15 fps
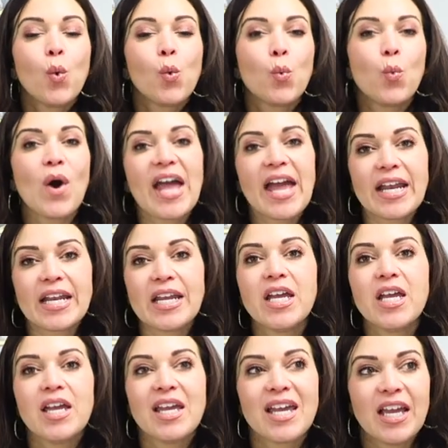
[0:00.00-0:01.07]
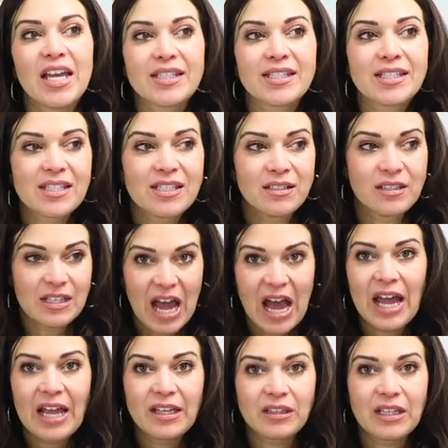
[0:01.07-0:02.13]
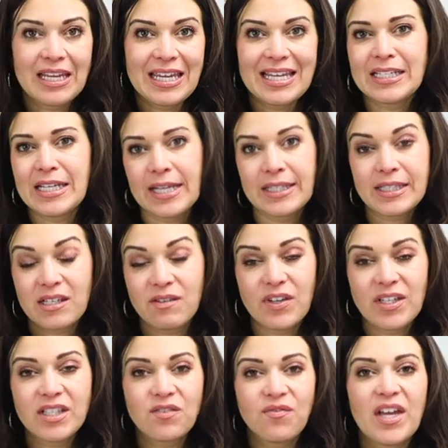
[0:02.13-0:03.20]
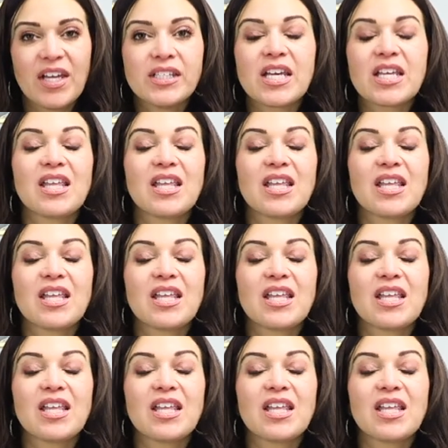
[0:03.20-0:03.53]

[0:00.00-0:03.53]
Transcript: when it's not like intensely face to face.